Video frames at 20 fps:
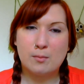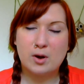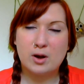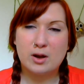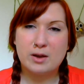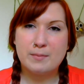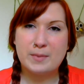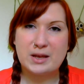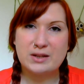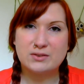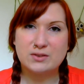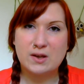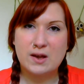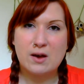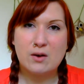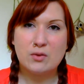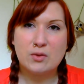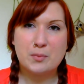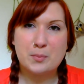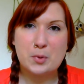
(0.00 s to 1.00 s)
my mental
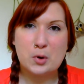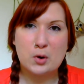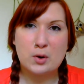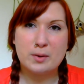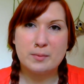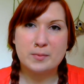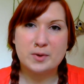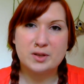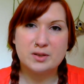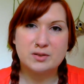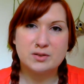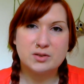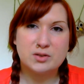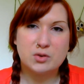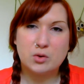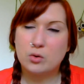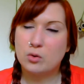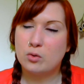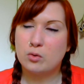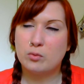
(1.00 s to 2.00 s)
health appointments
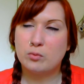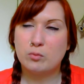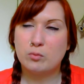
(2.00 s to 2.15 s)
or